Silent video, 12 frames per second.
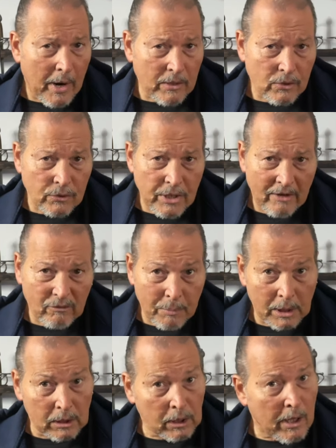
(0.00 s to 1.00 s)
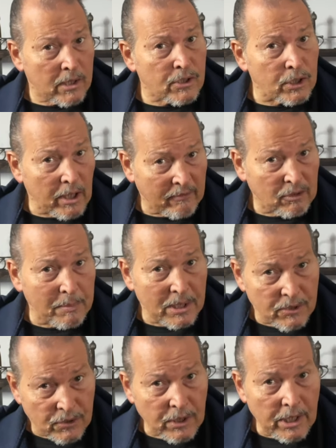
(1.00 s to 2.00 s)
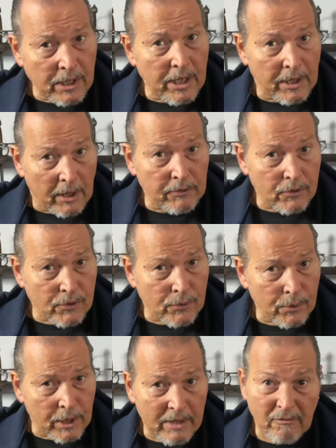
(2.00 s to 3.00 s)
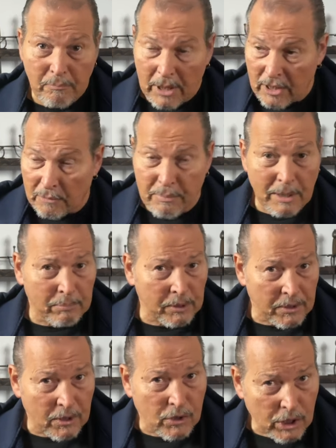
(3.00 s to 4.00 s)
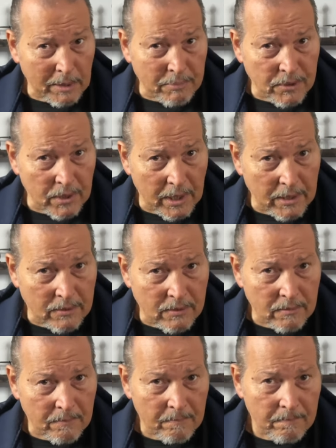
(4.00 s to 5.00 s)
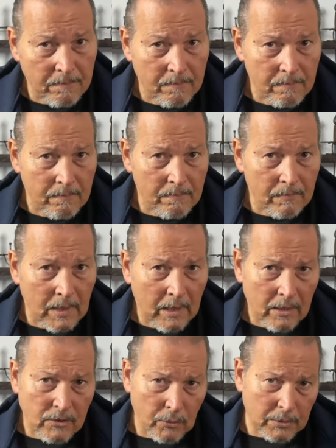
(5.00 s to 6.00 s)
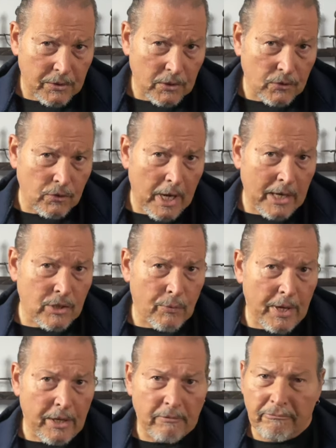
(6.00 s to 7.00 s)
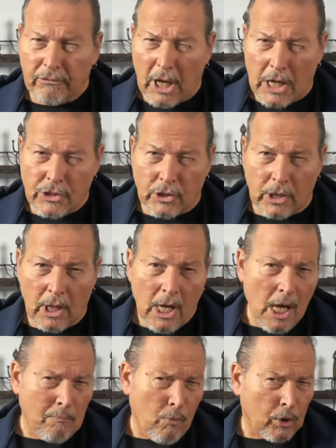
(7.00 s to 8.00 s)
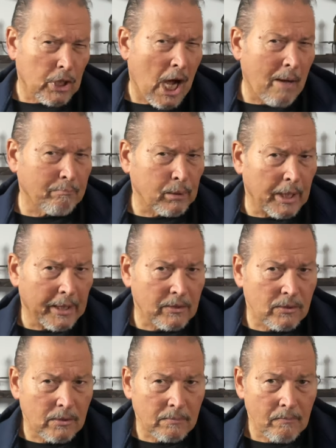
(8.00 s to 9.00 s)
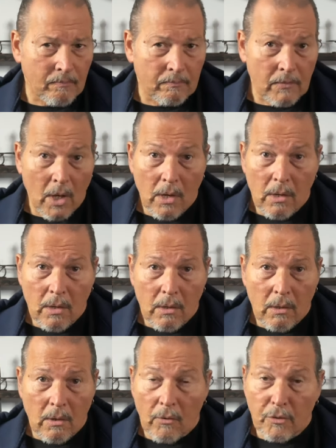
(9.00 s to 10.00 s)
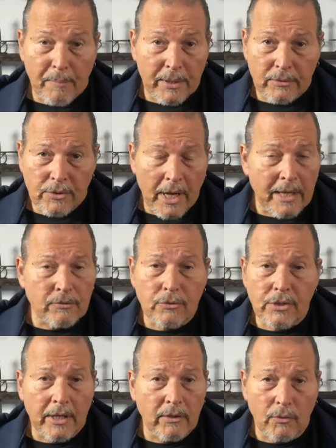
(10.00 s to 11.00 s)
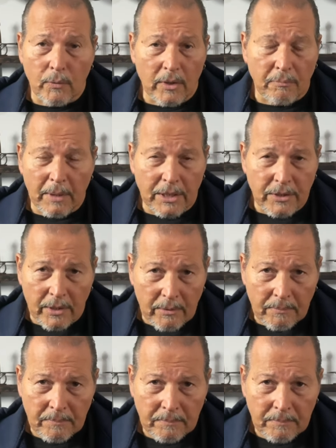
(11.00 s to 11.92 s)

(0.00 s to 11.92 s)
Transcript: actions have to be large enough to be seen and understood even by the people in the cheap seats. So it's exaggerated, flashy, more complex. All the better to entertain you with, my dear.